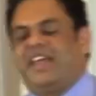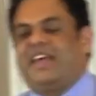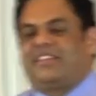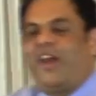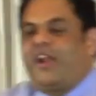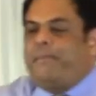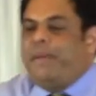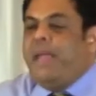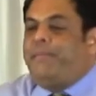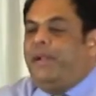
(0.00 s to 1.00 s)
say is a lot of
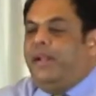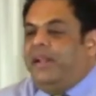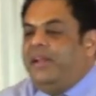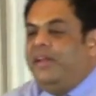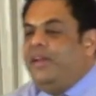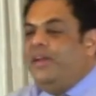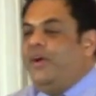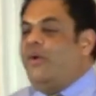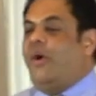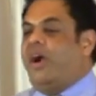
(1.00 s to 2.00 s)
people
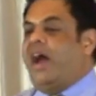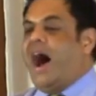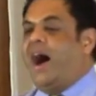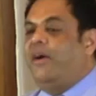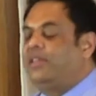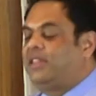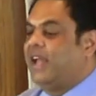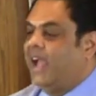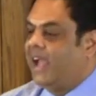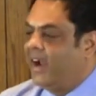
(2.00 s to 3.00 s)
who are out
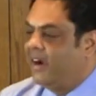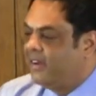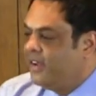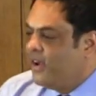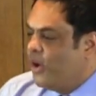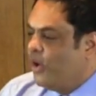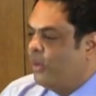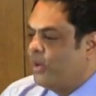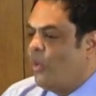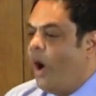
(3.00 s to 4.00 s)
there who
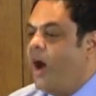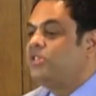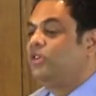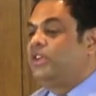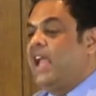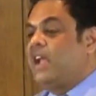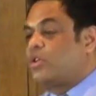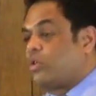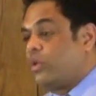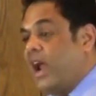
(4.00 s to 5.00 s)
would want to
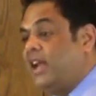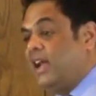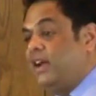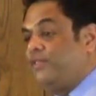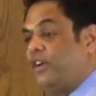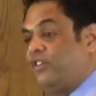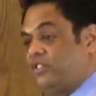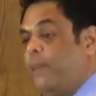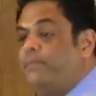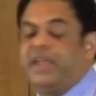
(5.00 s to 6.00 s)
take credit for
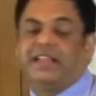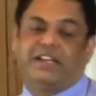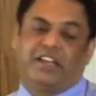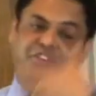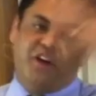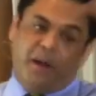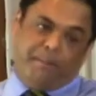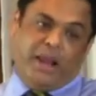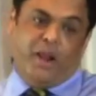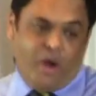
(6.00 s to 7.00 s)
something that does
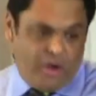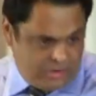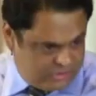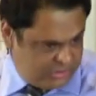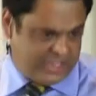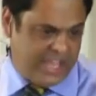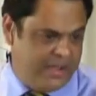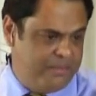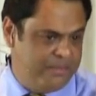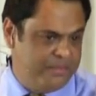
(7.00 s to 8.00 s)
not belong to
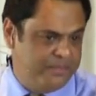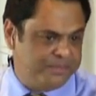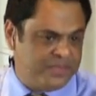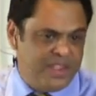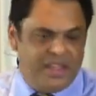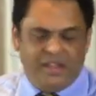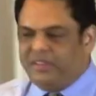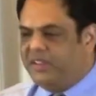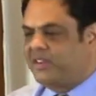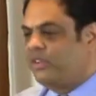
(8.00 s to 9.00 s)
them.
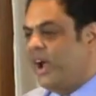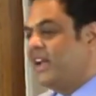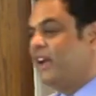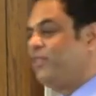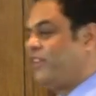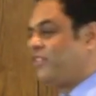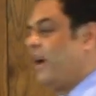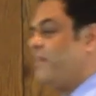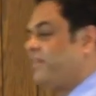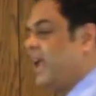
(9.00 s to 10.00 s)
The credit for
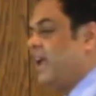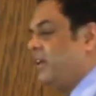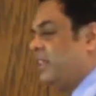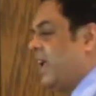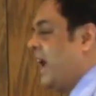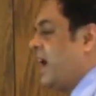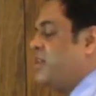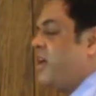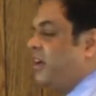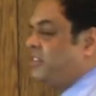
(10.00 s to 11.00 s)
something they are
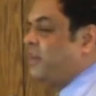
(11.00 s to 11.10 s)
not